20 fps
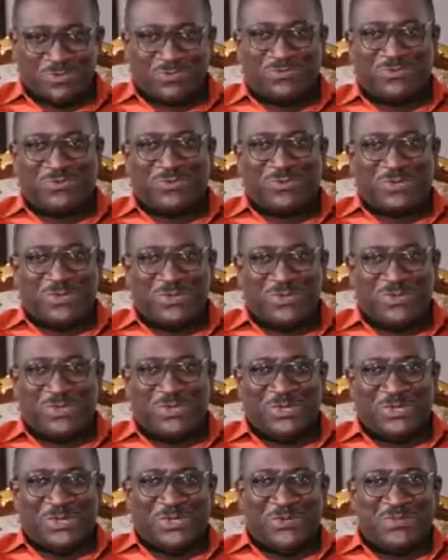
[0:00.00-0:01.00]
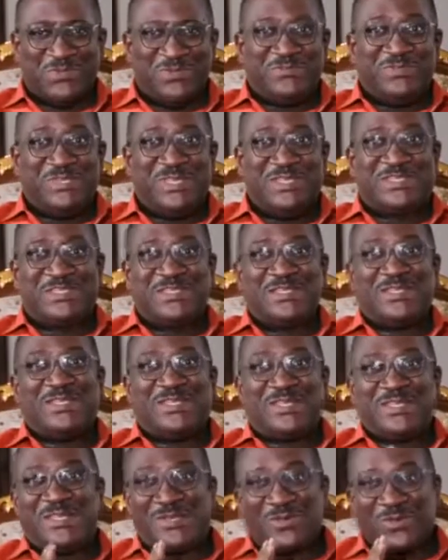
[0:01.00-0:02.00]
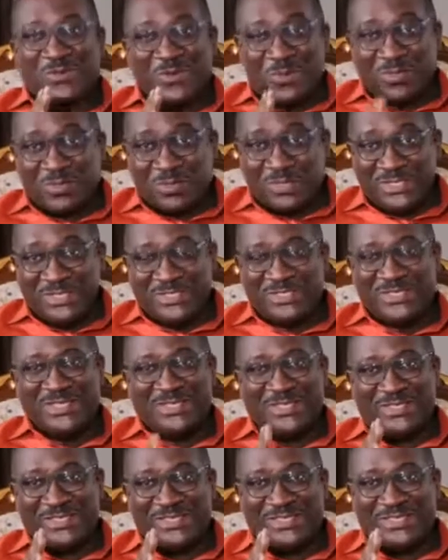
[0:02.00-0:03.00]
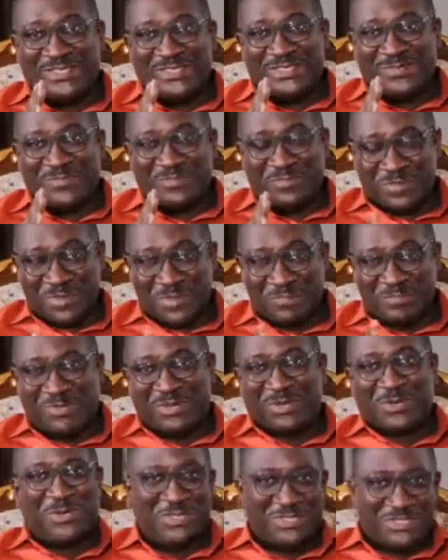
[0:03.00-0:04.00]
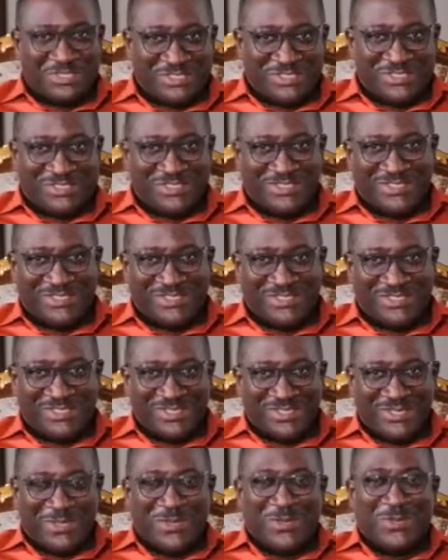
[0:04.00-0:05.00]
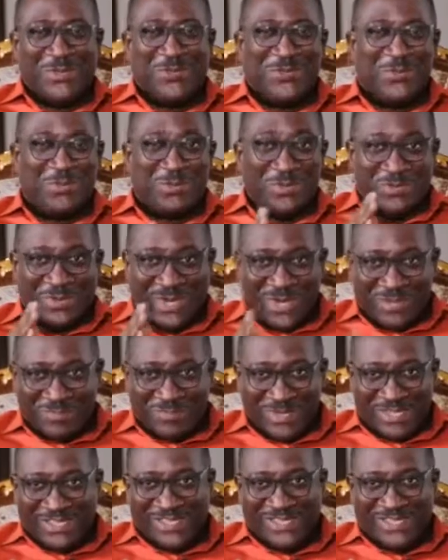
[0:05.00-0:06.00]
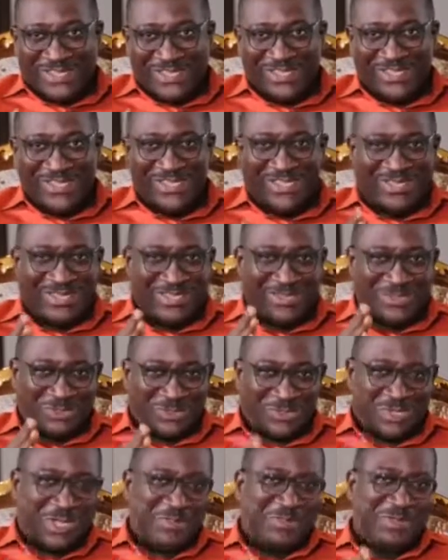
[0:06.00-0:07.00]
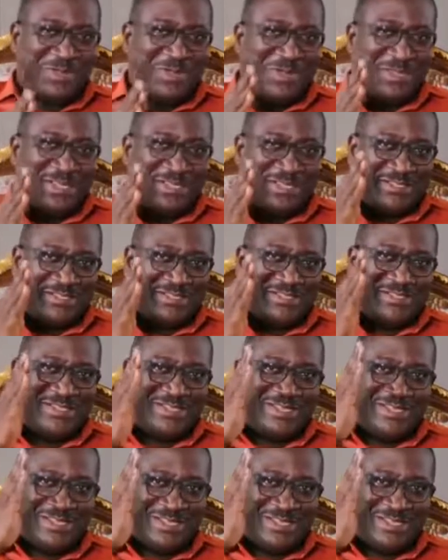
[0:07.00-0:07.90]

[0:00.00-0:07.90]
Tuffour. We've just completed Prempeh College. We'll be right back and then talk about his